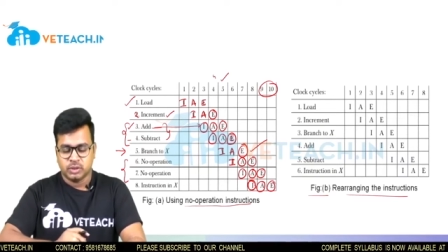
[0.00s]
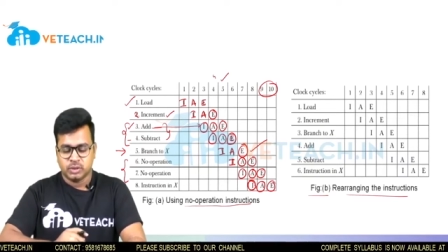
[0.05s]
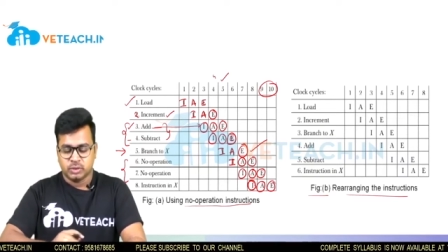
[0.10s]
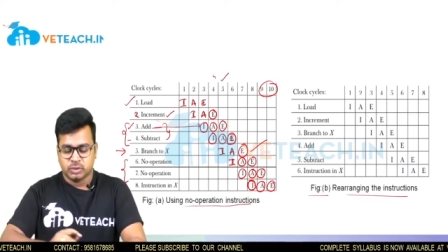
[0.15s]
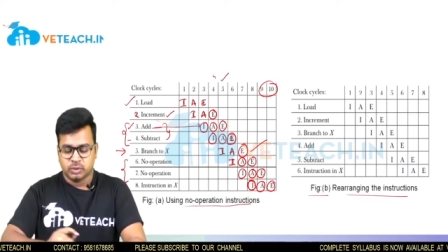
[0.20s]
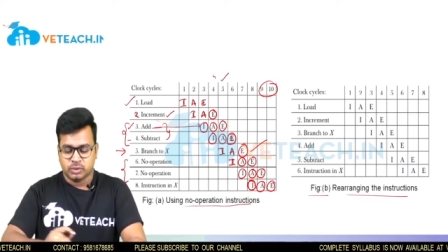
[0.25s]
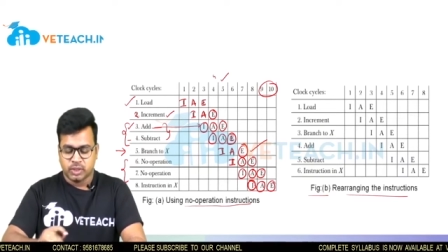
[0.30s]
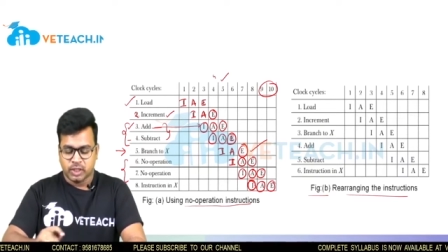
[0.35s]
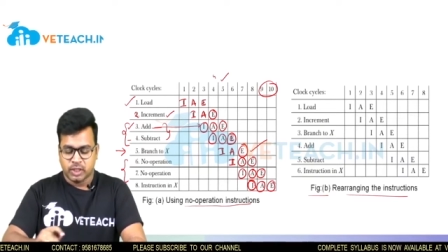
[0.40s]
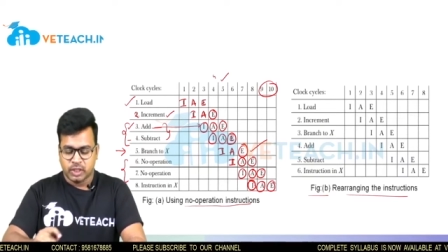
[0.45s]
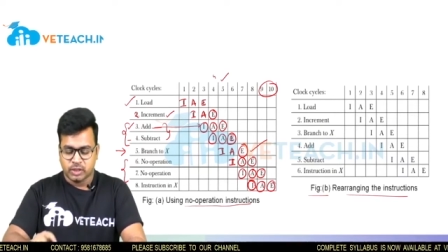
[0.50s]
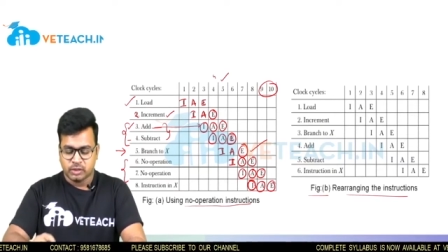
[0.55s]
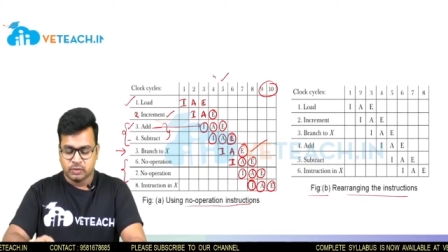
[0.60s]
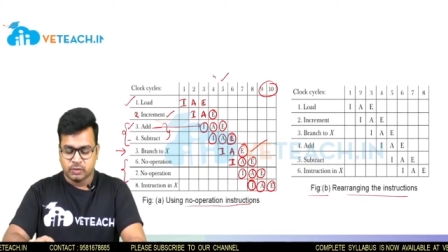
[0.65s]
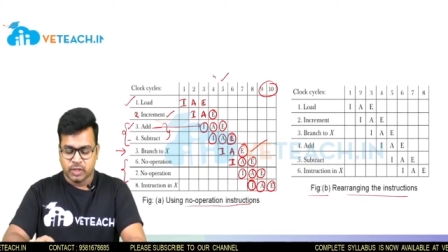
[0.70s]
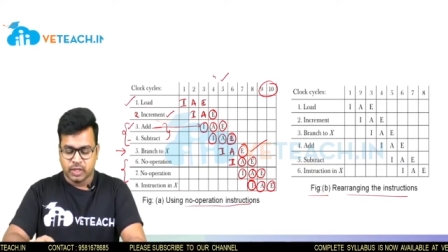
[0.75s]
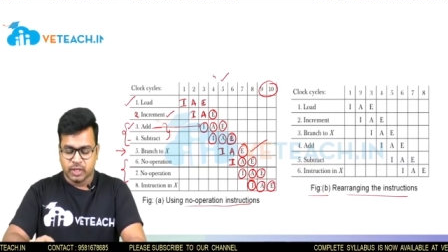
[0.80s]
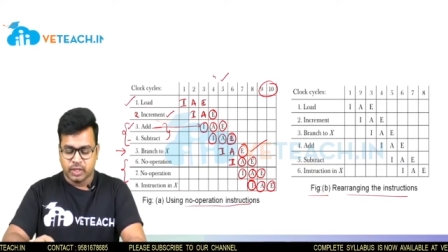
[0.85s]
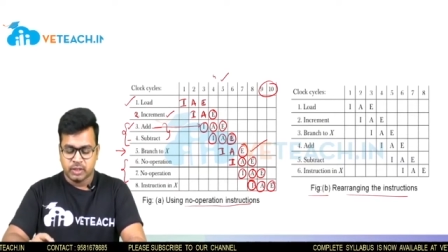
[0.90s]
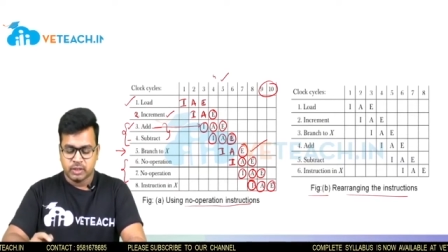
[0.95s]
So that is
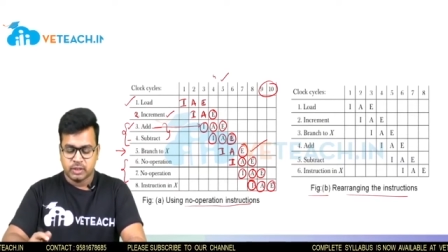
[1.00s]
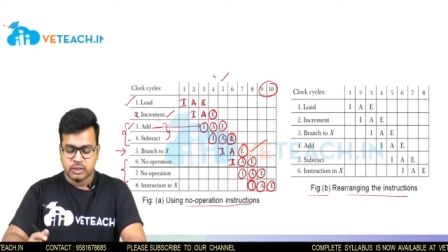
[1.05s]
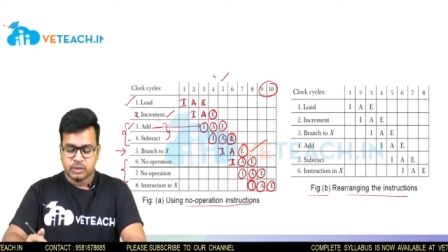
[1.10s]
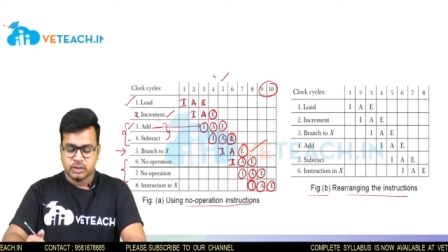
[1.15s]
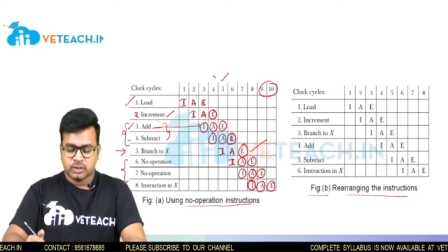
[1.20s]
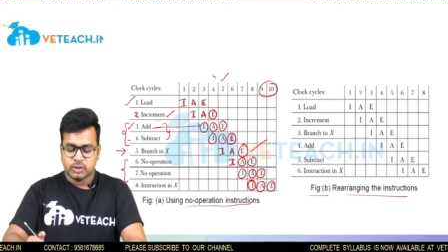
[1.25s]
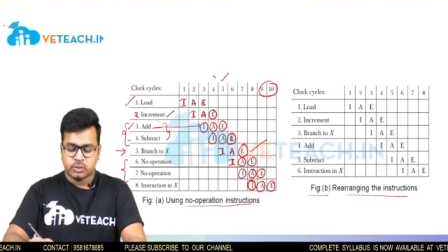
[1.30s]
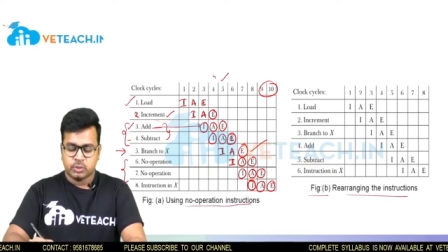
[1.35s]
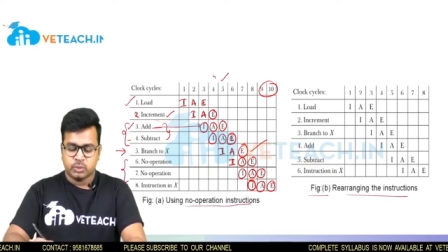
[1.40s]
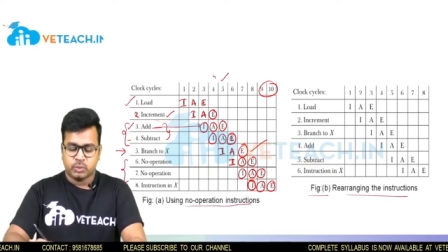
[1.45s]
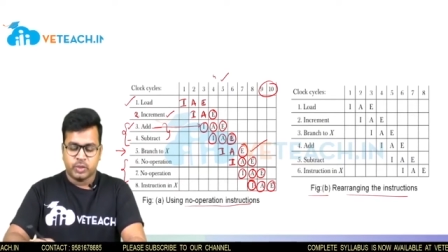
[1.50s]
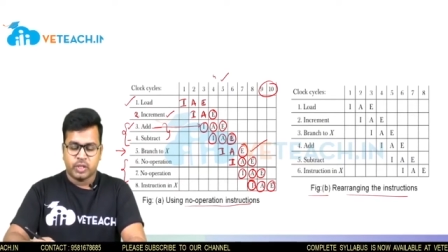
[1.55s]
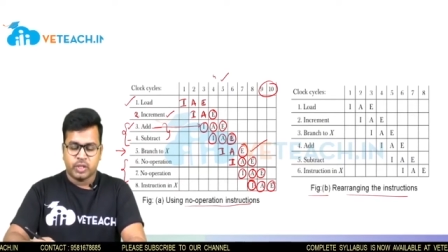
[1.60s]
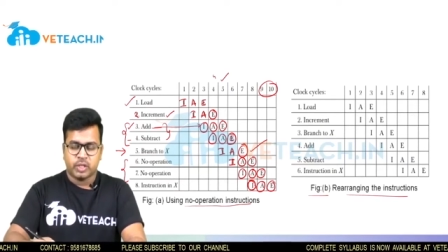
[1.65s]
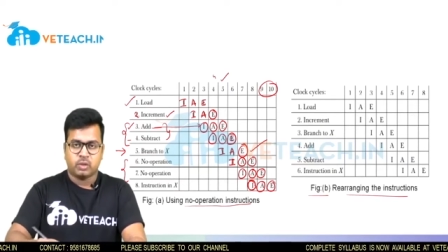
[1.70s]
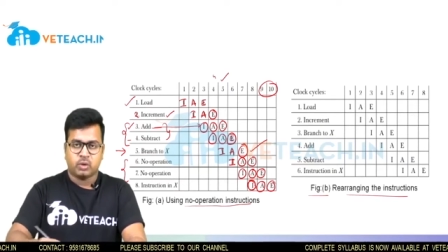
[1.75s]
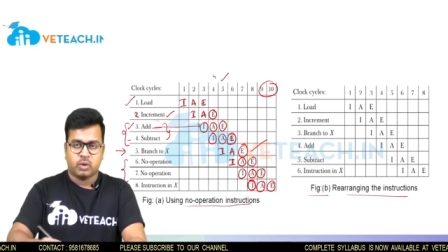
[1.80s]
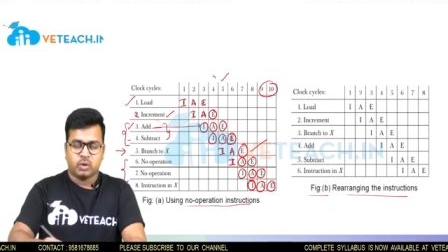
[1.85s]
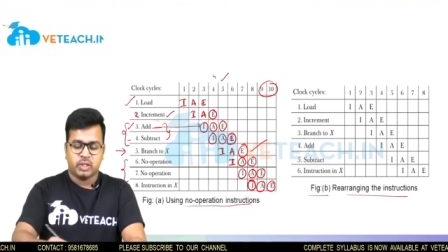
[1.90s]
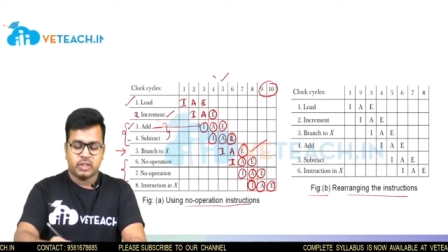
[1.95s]
why, so we
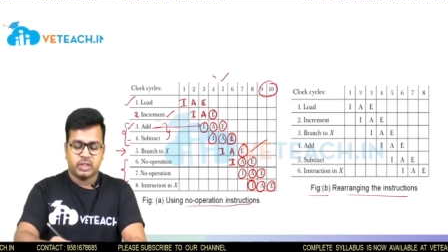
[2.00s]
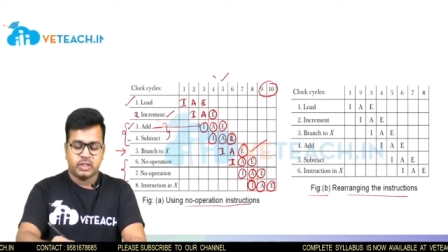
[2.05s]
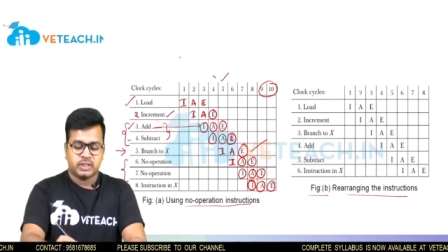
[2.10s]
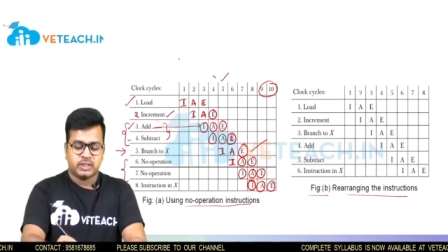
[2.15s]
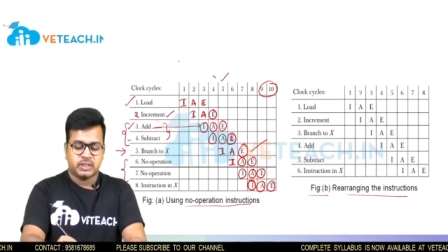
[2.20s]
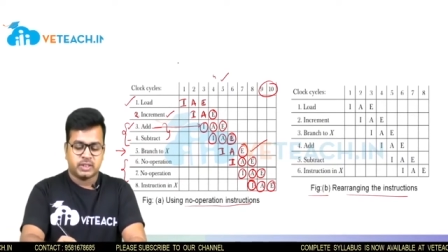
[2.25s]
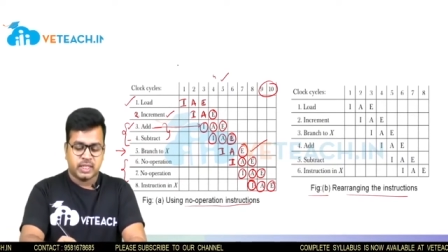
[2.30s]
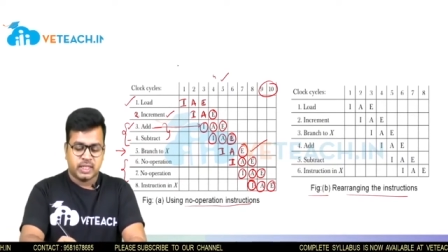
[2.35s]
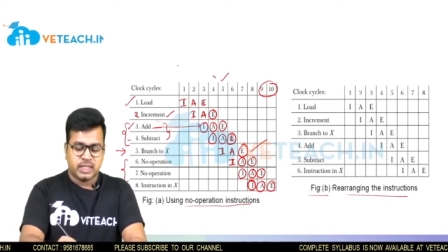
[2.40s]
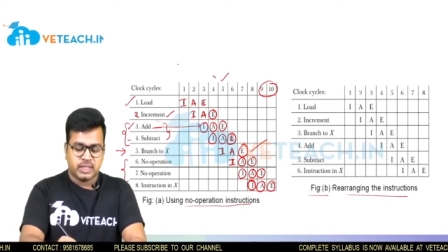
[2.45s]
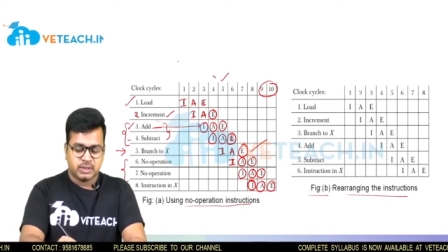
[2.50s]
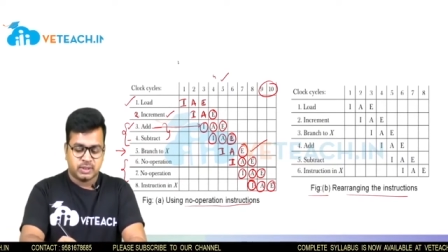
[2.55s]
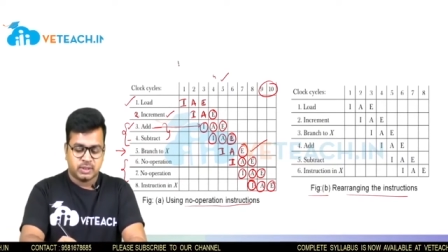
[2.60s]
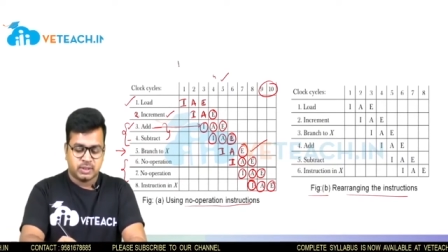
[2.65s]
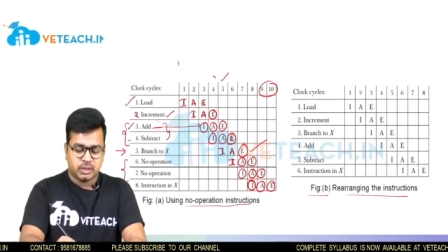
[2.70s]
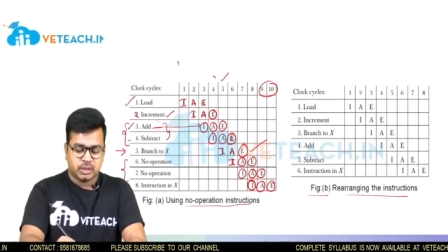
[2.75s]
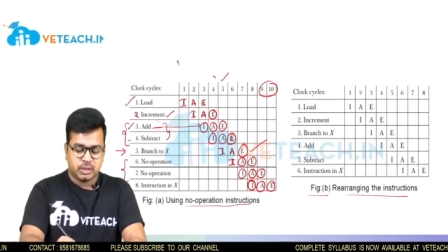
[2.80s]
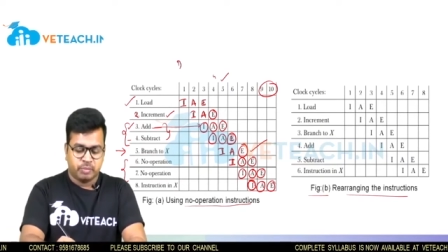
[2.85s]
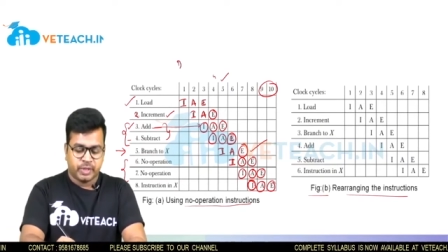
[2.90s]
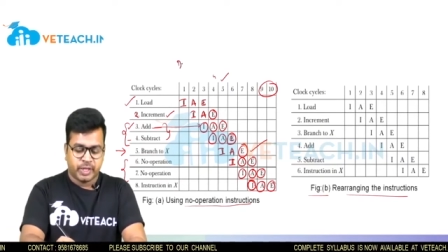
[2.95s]
are calling this as
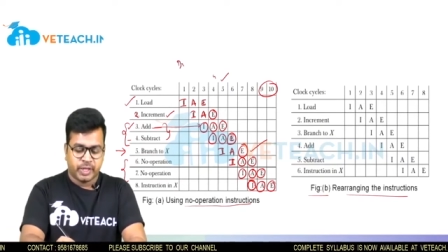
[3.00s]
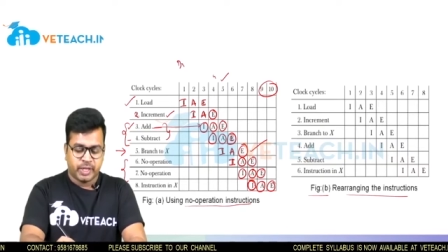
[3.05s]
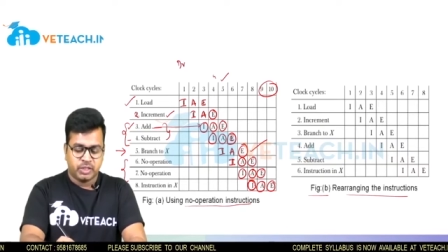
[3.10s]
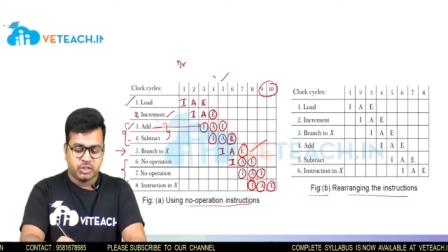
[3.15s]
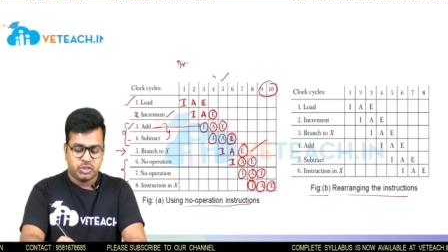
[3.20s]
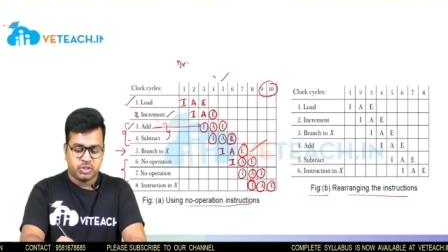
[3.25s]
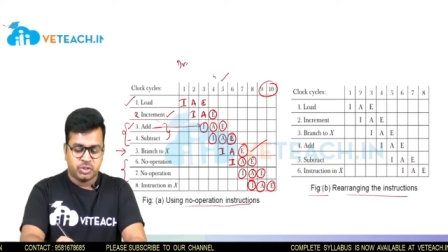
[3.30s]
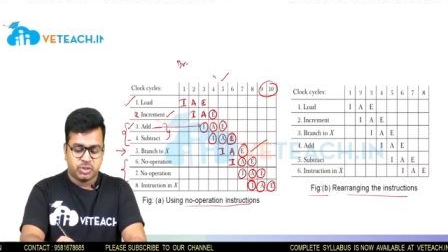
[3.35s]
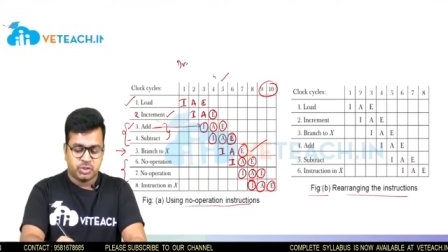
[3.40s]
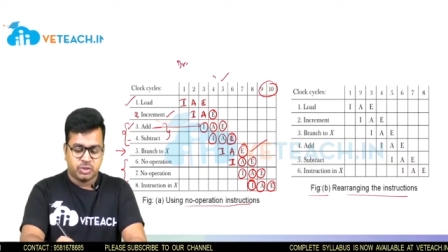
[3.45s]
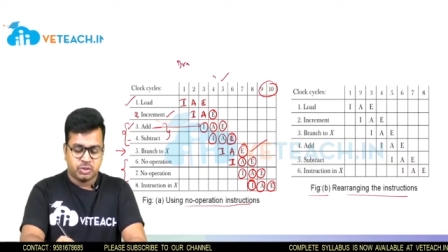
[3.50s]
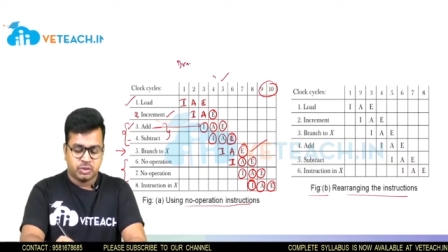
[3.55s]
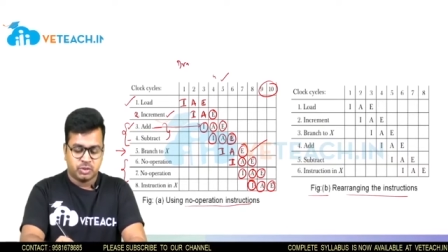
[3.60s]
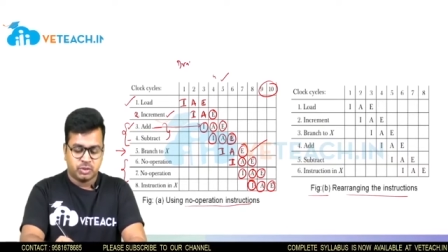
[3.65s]
branch.